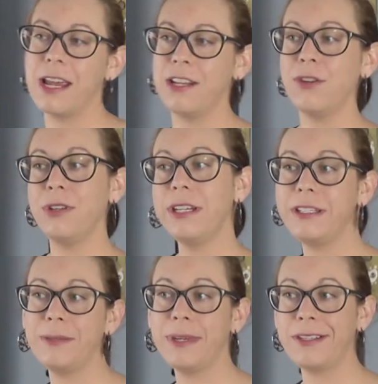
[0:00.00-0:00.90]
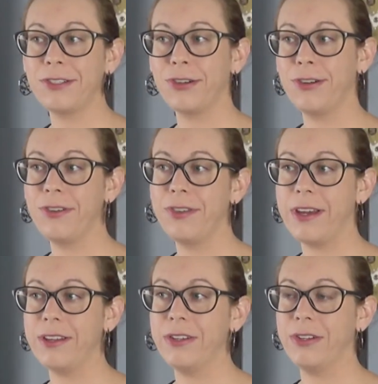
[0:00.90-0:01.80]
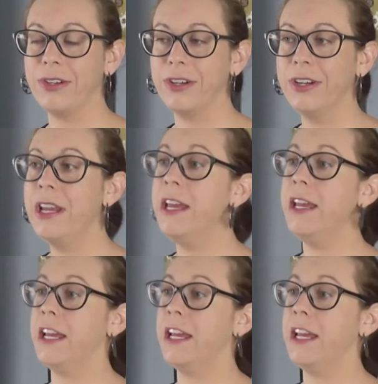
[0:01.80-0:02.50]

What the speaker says: and you need to make sure that you're